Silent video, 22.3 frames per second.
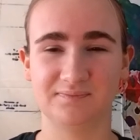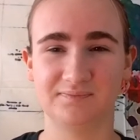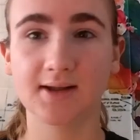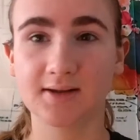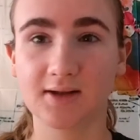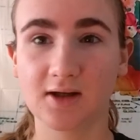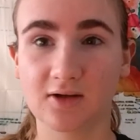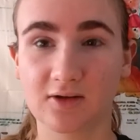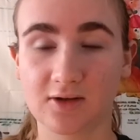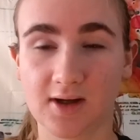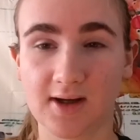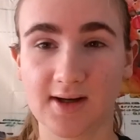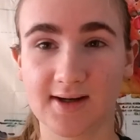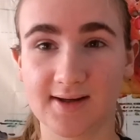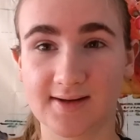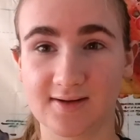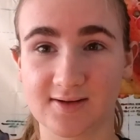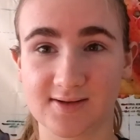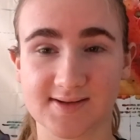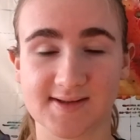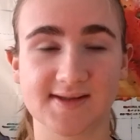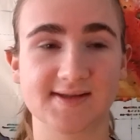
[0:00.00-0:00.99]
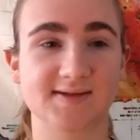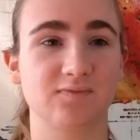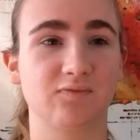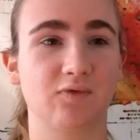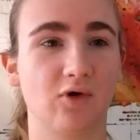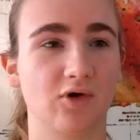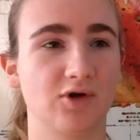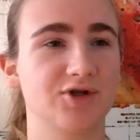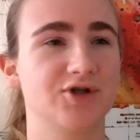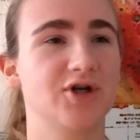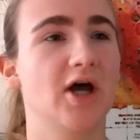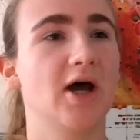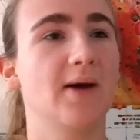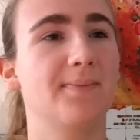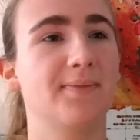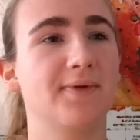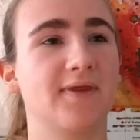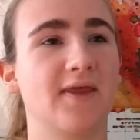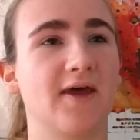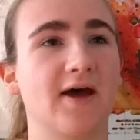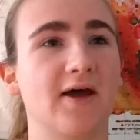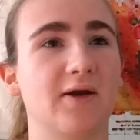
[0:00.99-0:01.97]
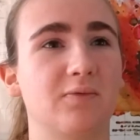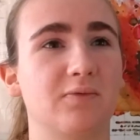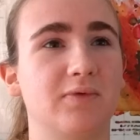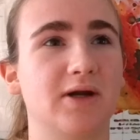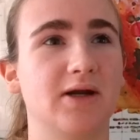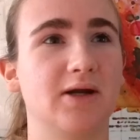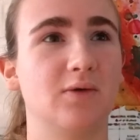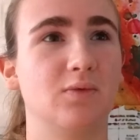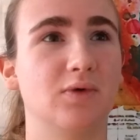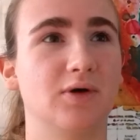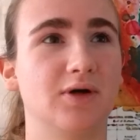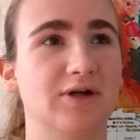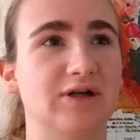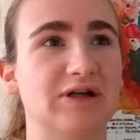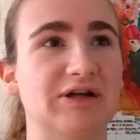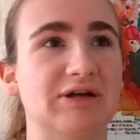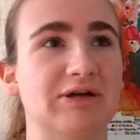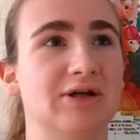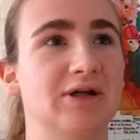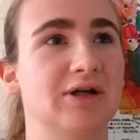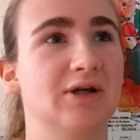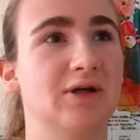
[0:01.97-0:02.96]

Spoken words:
In Calcutta, there's this roll shop that we would